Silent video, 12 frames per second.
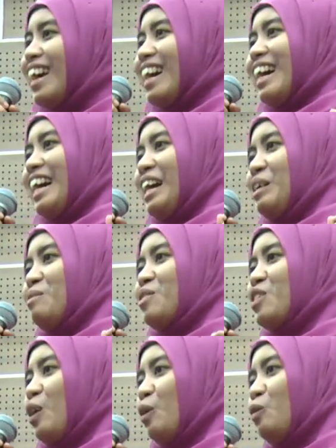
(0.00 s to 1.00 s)

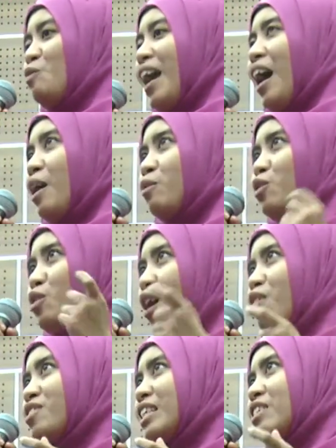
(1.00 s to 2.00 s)
So we have
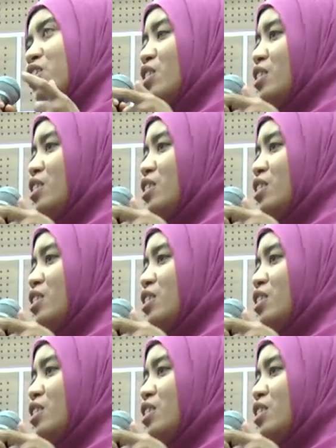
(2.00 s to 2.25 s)
2013